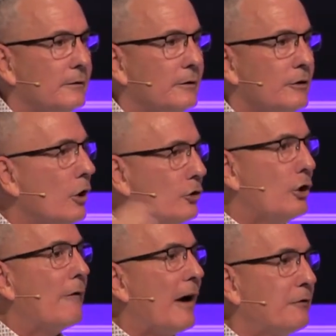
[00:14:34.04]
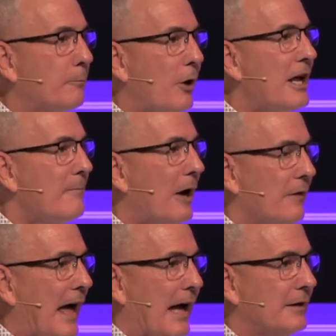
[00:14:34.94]
No, you never have to pray
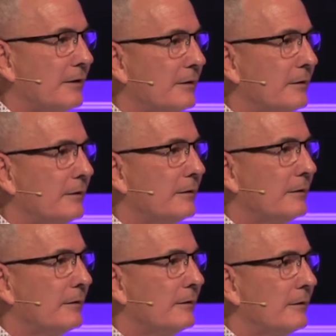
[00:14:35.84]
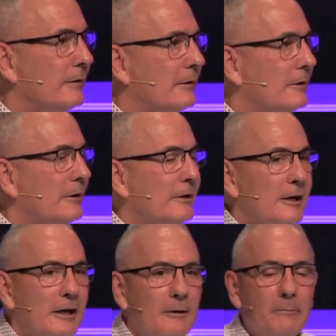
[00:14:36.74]
about that
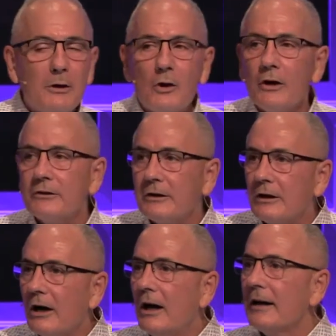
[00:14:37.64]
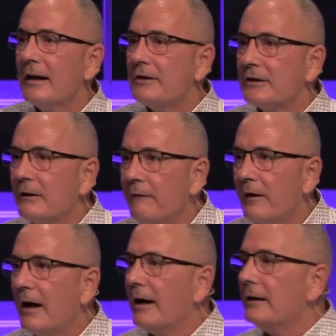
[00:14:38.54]
uh, because God has
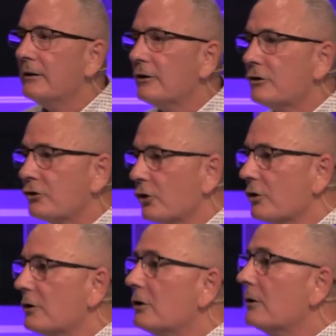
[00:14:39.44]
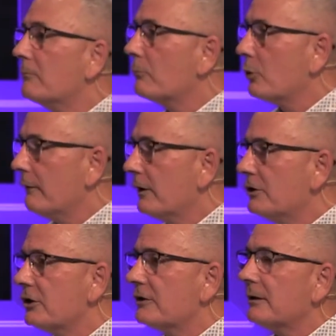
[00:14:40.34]
confined certain
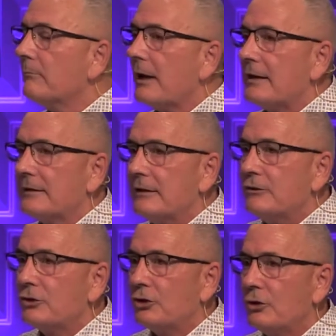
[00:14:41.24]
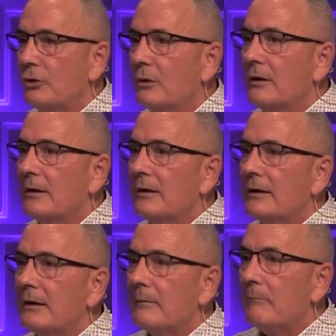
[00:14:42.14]
privileges and blessings to
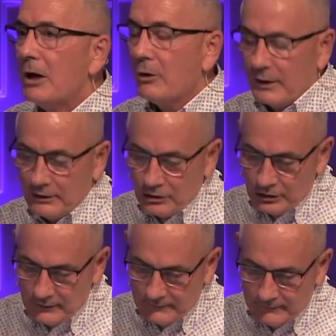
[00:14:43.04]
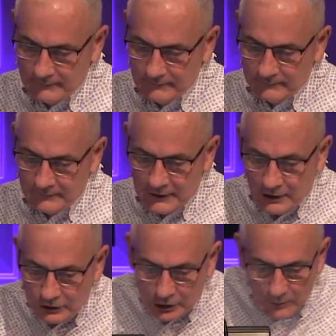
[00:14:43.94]
marriage.
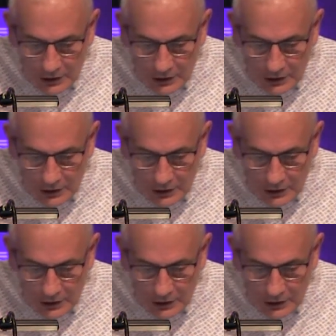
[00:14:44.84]
So he